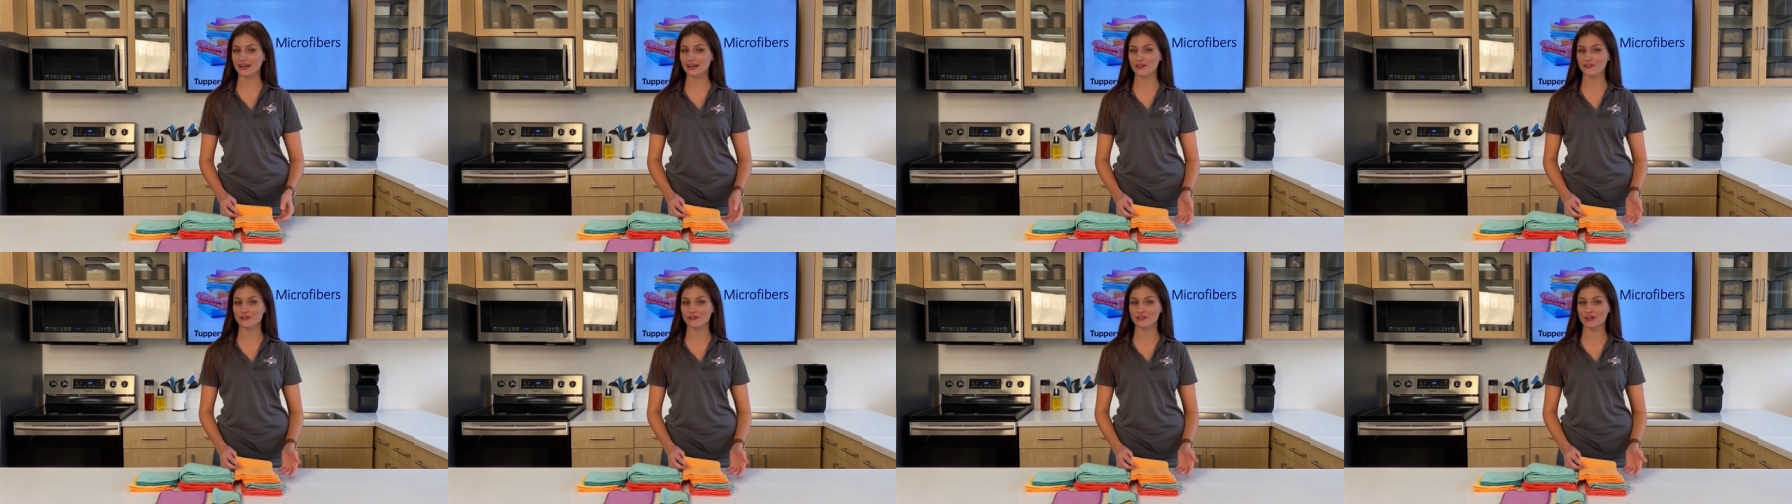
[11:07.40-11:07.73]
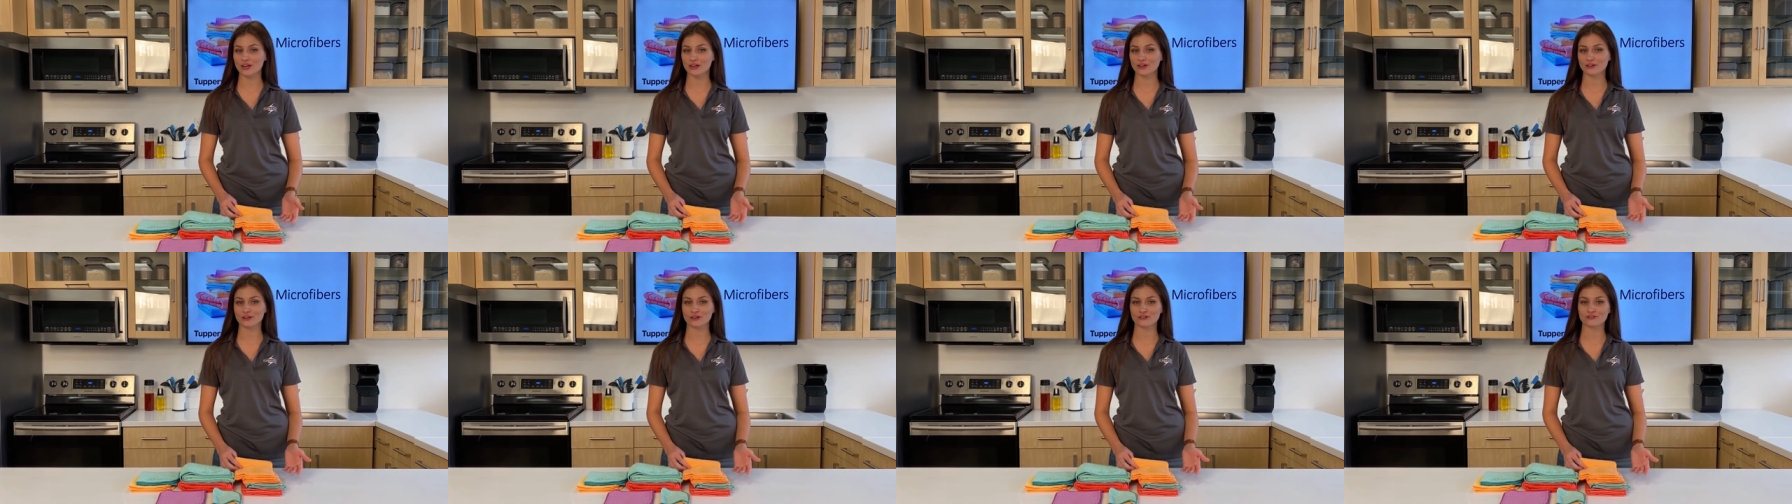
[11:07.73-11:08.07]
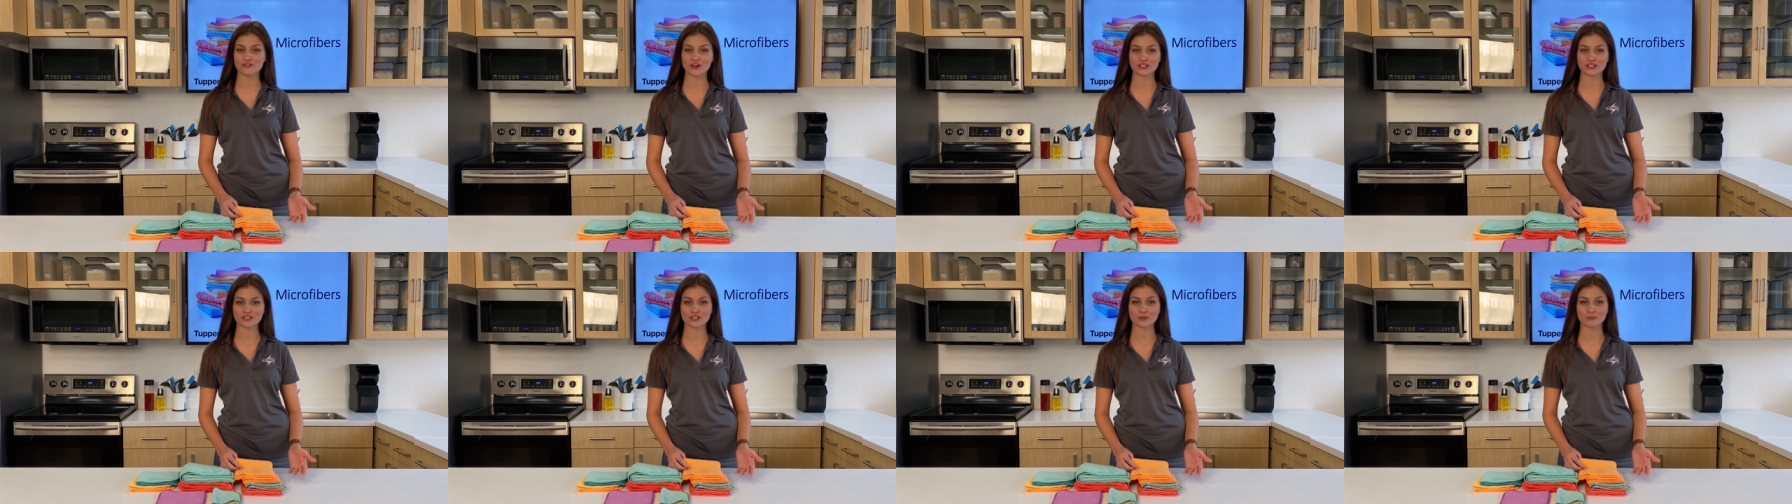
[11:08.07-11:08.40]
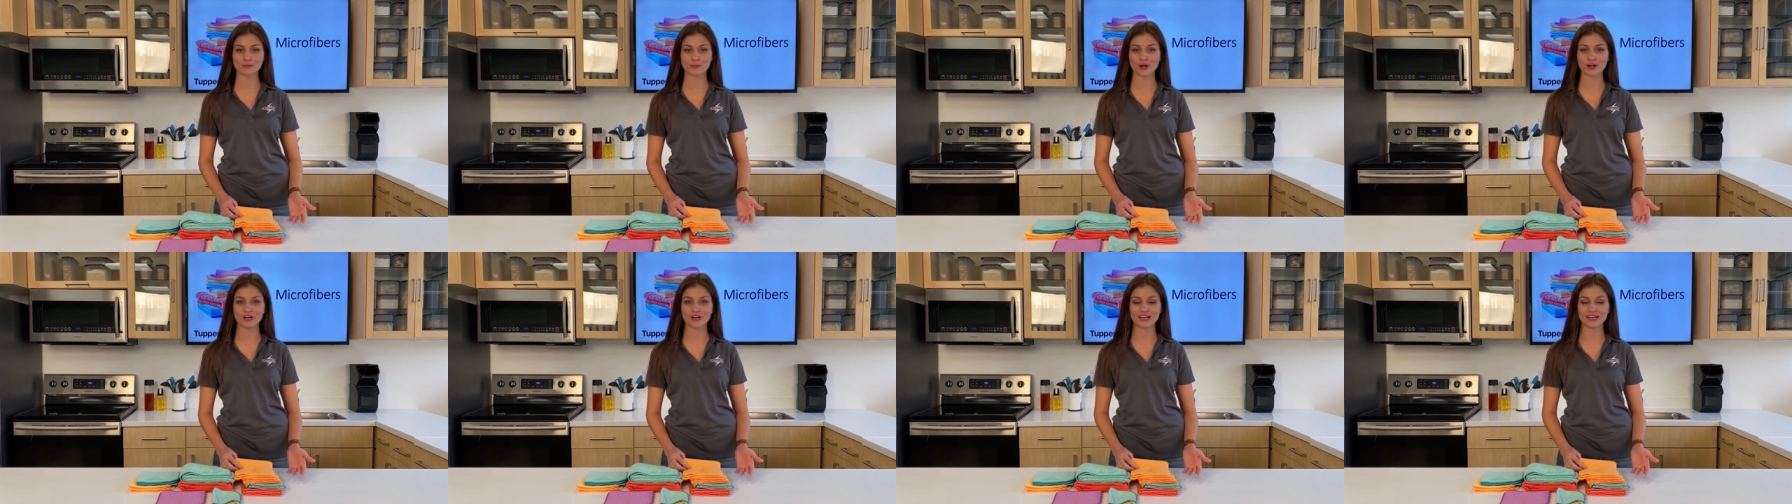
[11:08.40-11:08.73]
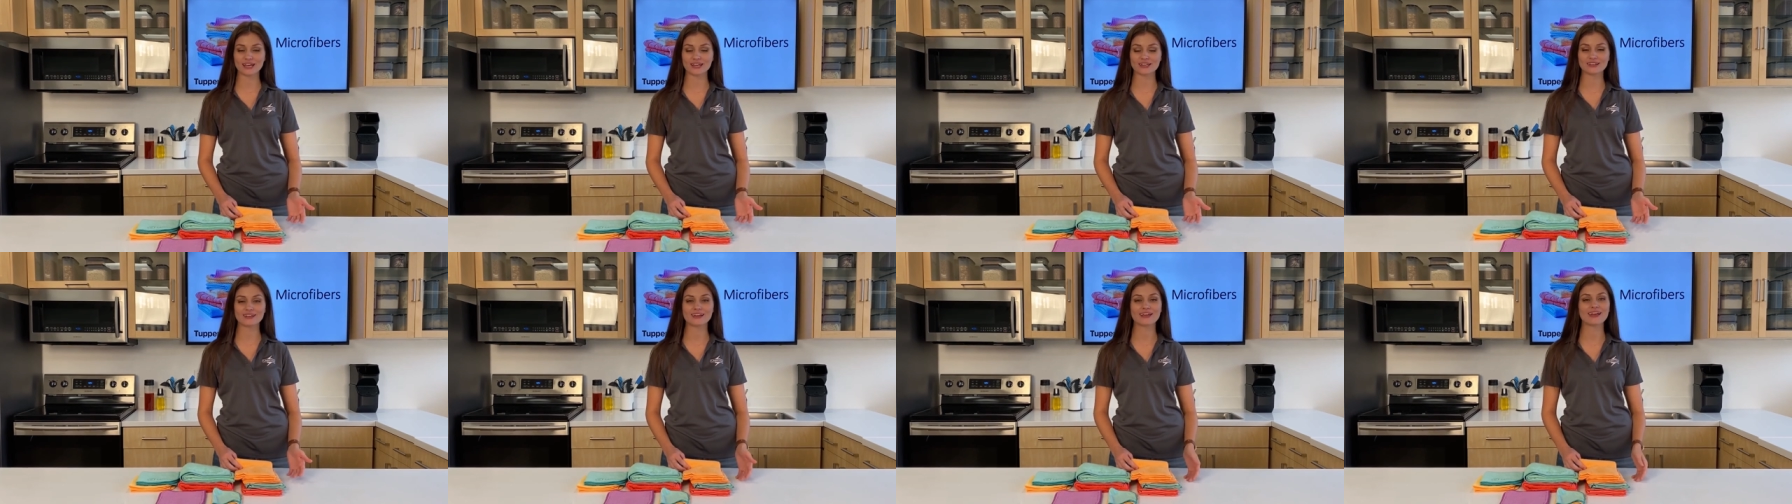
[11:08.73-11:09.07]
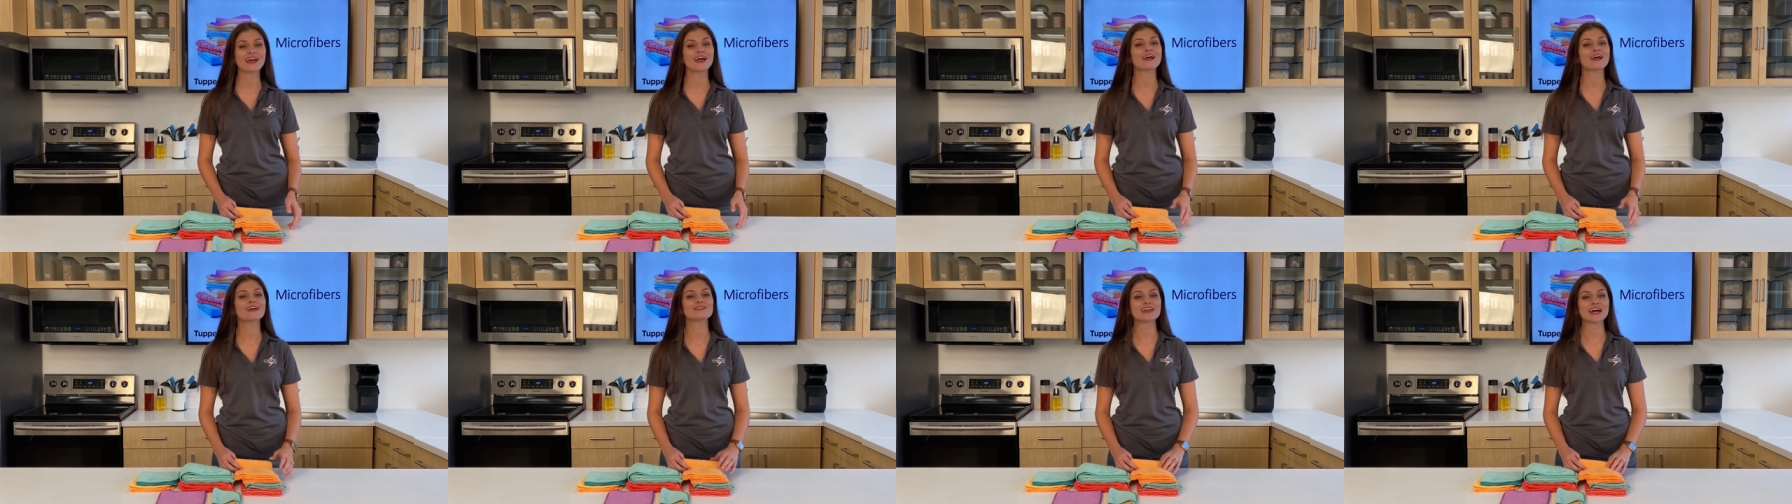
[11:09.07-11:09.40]
other that you can find on the market?
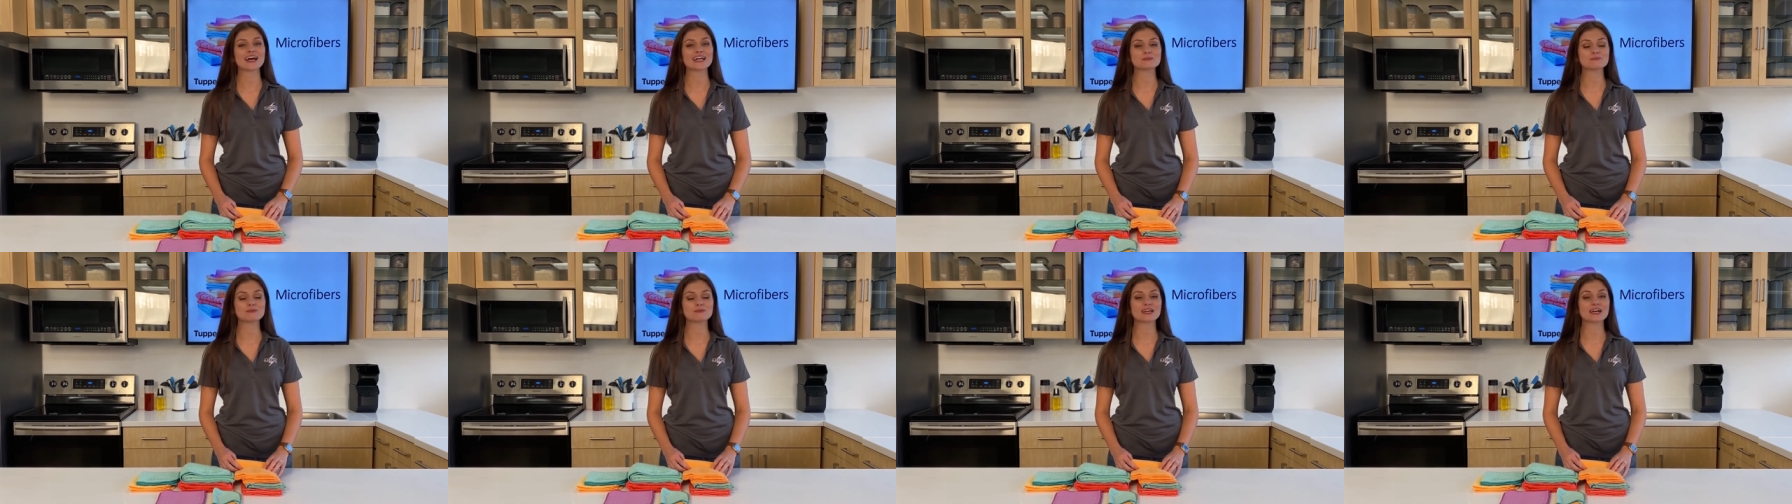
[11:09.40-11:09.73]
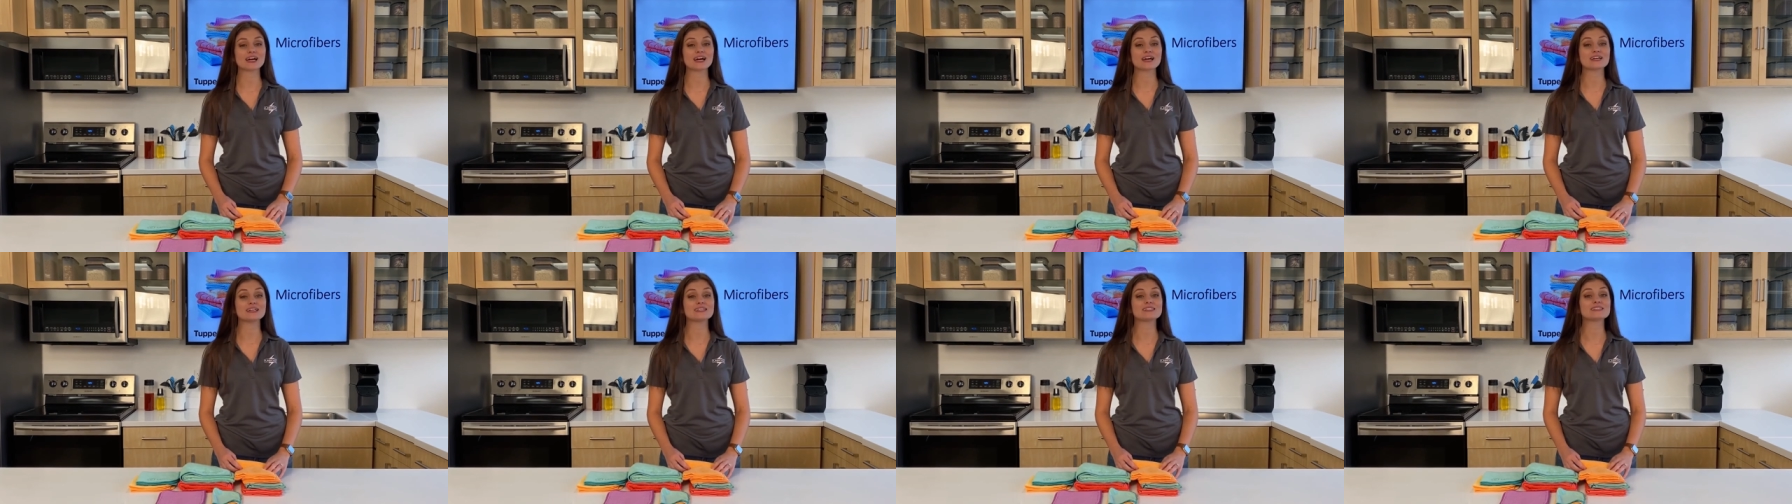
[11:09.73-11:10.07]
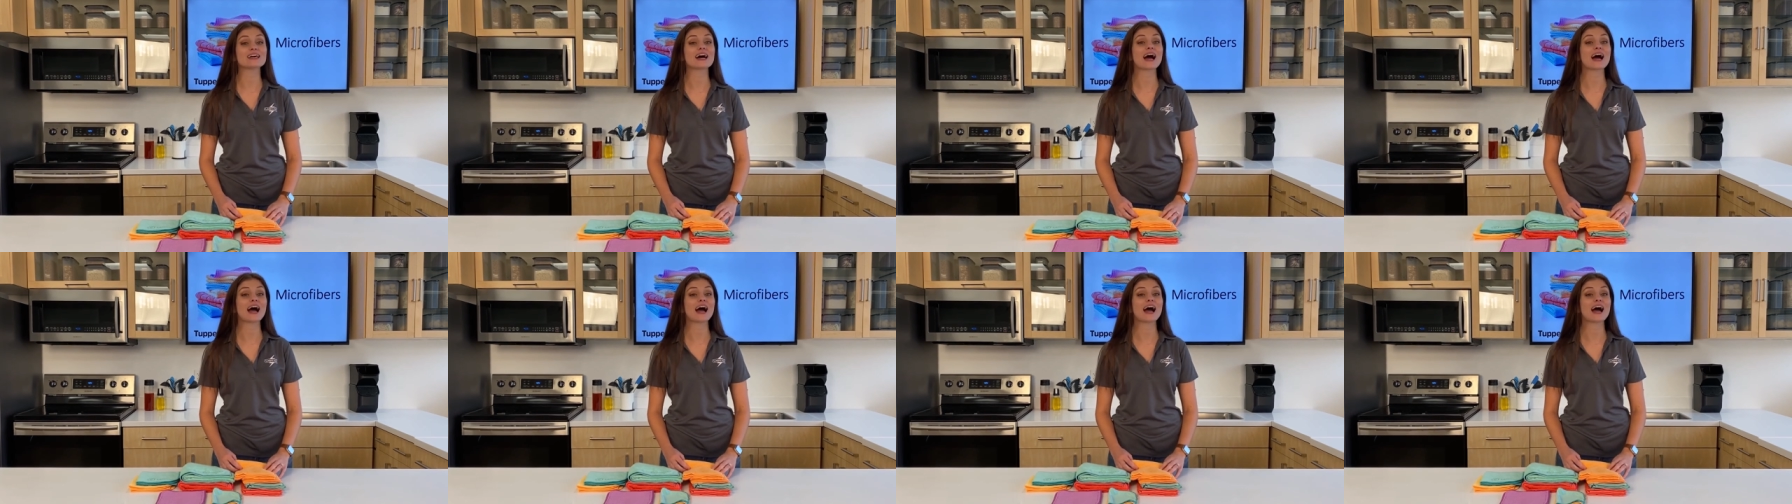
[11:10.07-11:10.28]
That's because